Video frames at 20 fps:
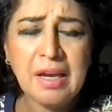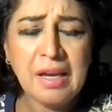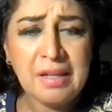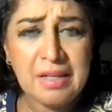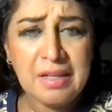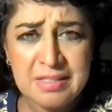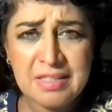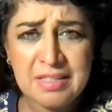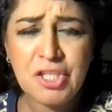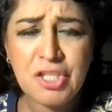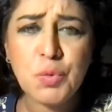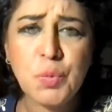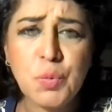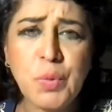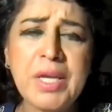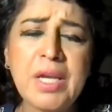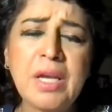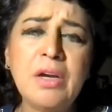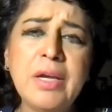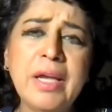And I said, just
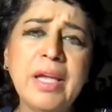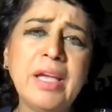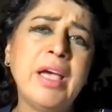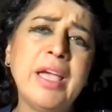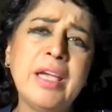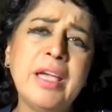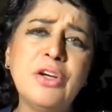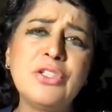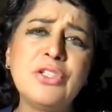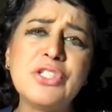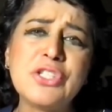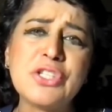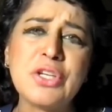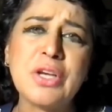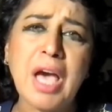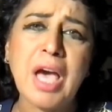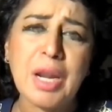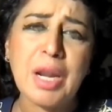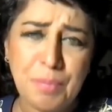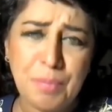wait, hang on,
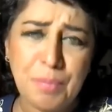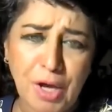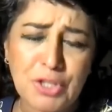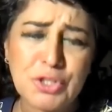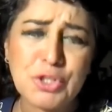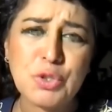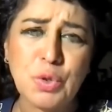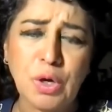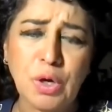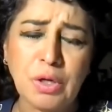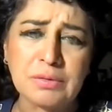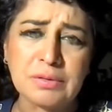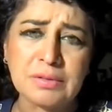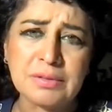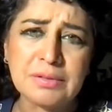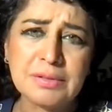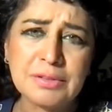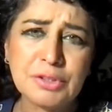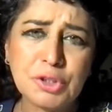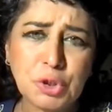sir, I'll pass you
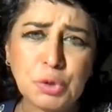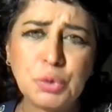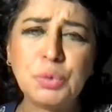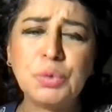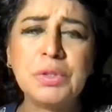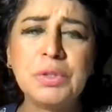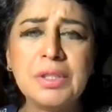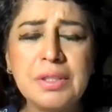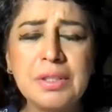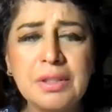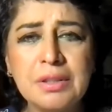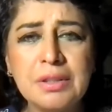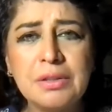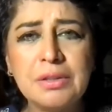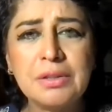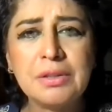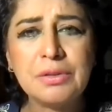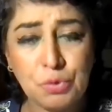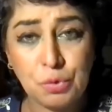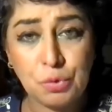on to
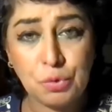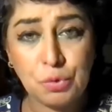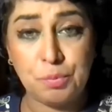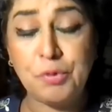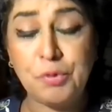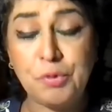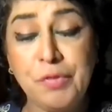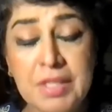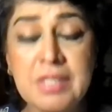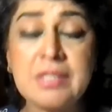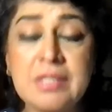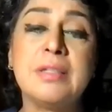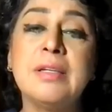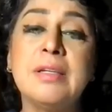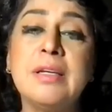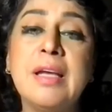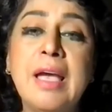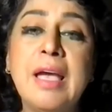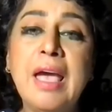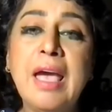the professor.